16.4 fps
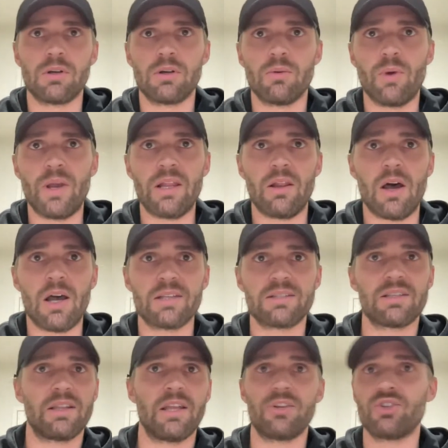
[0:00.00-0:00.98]
weight
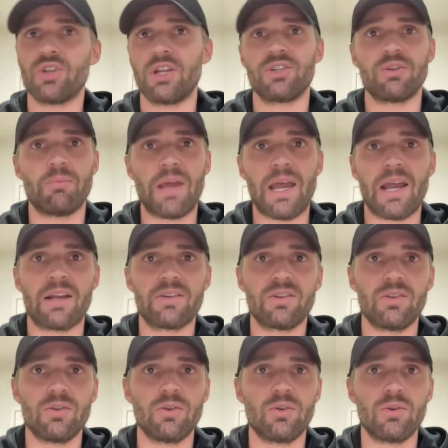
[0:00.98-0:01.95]
loss and then change it back
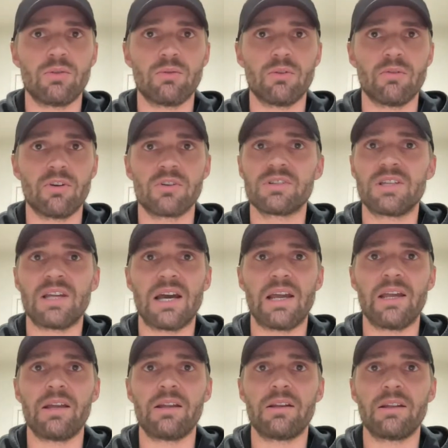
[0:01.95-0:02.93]
to reverse
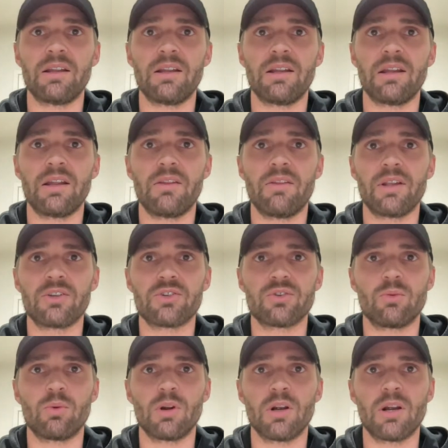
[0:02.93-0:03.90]
diet, and things
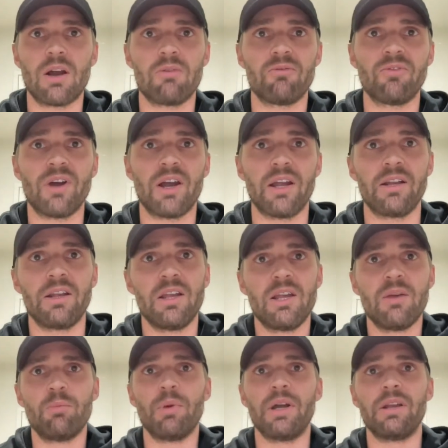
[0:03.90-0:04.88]
should work out fine.
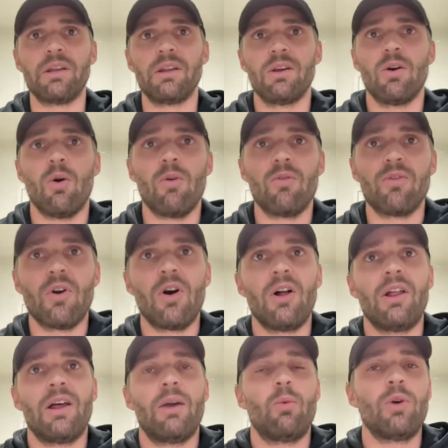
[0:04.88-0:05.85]
But
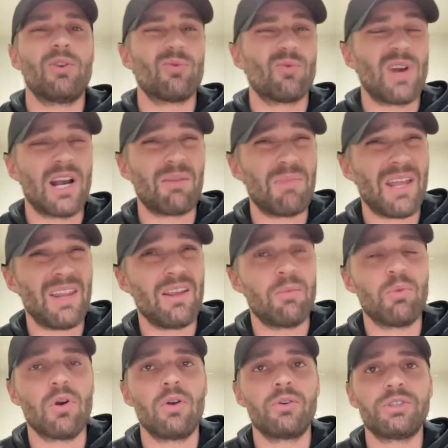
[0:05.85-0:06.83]
overall, I wouldn't recommend the
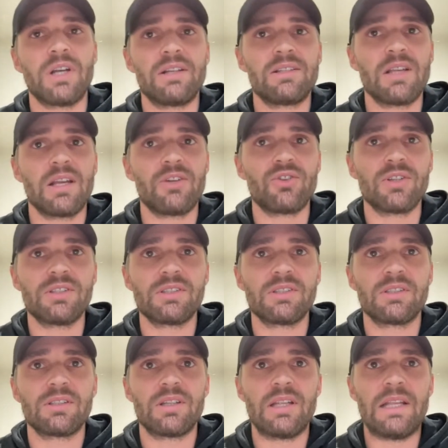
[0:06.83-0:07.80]
approach. I'd say
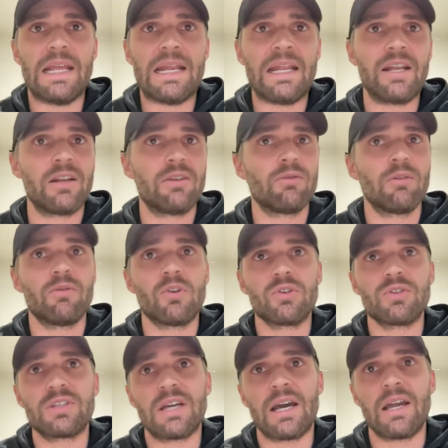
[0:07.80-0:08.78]
just get in a
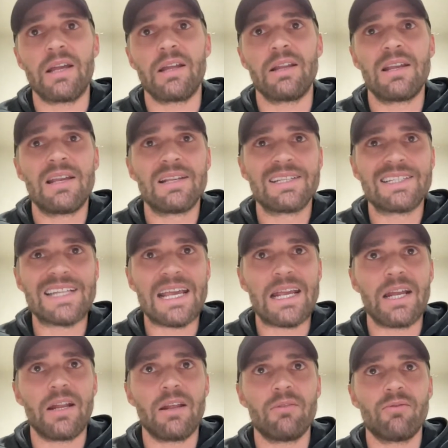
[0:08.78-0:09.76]
reverse diet,
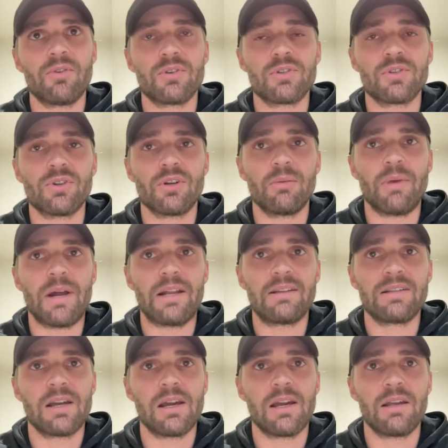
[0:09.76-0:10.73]
stay in it for a certain amount
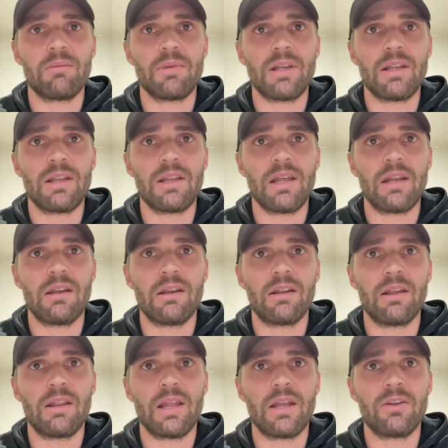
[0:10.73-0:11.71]
of time, and
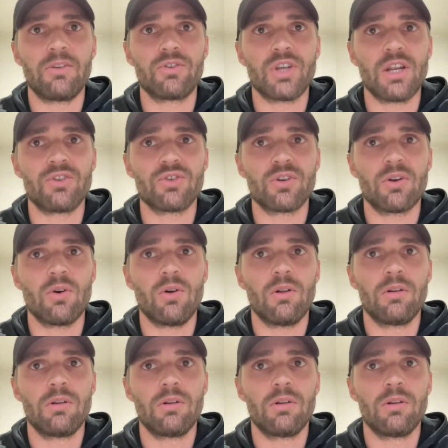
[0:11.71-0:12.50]
then change your goal.